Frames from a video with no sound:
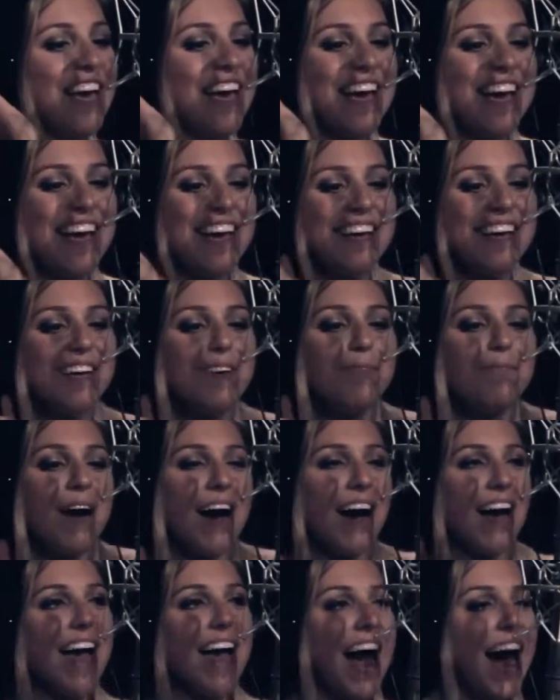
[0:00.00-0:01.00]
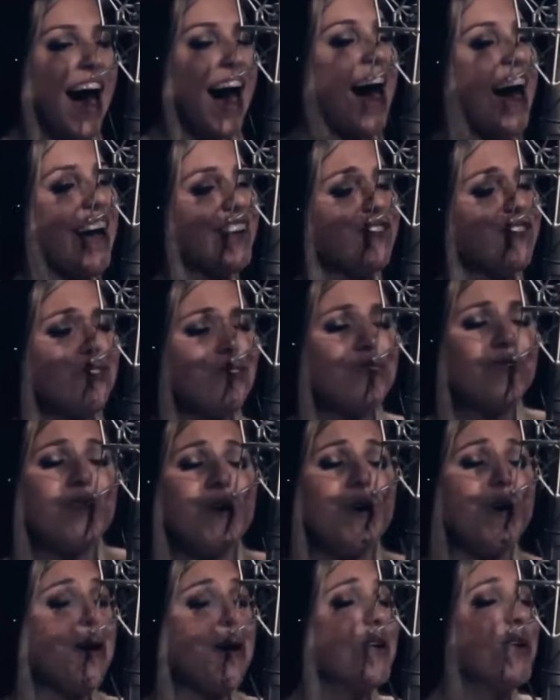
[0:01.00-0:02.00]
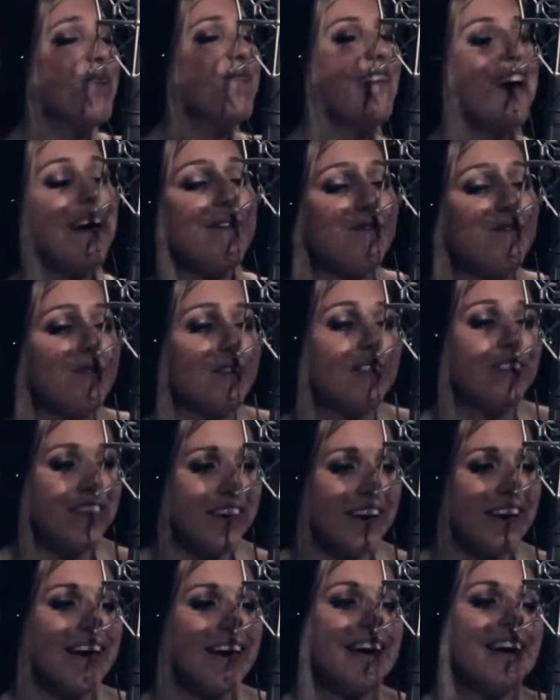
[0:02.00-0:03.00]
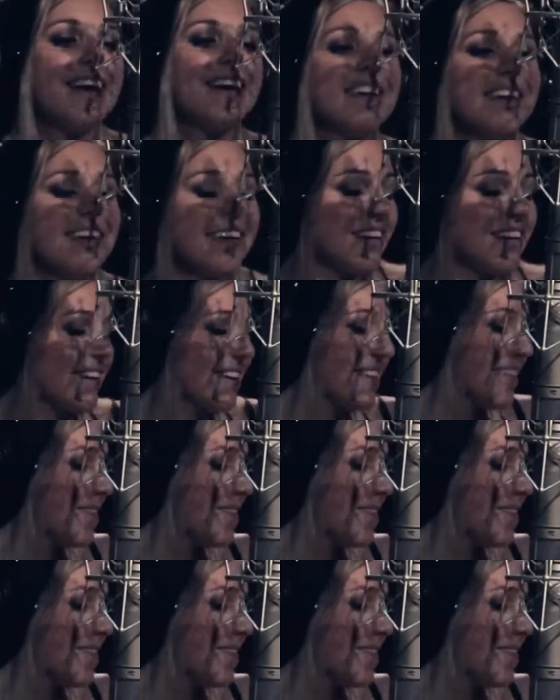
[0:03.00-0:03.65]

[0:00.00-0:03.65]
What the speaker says: And that's where I got my degree in jazz, vocals, and